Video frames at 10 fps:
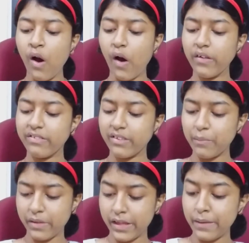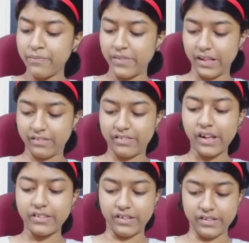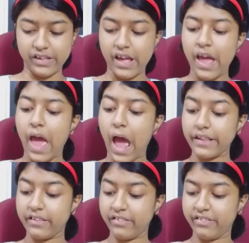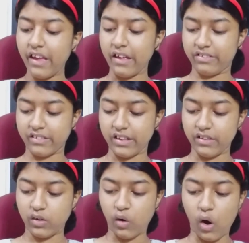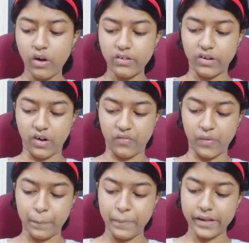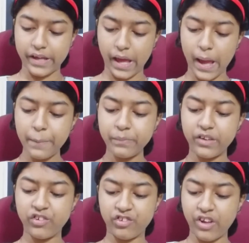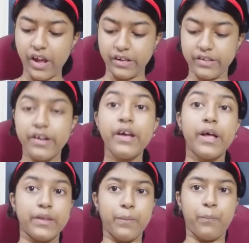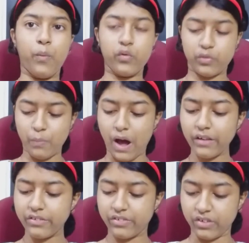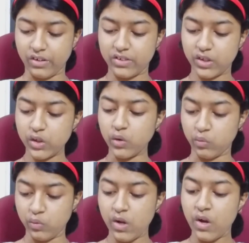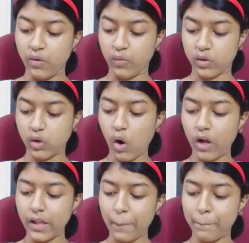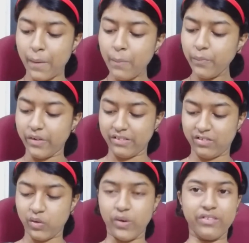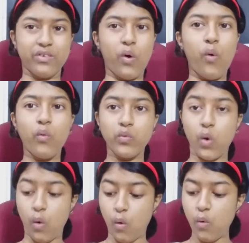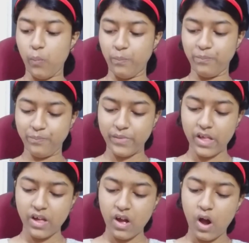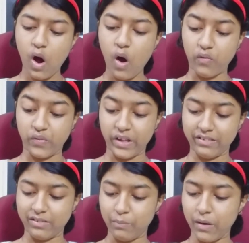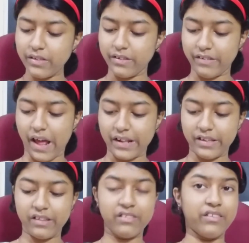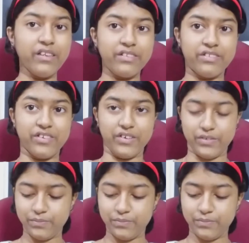On some evening, settled at his desk in the corner of a big empty shed, the postmaster, too, would call up memories to his own home, of his mother and his sister.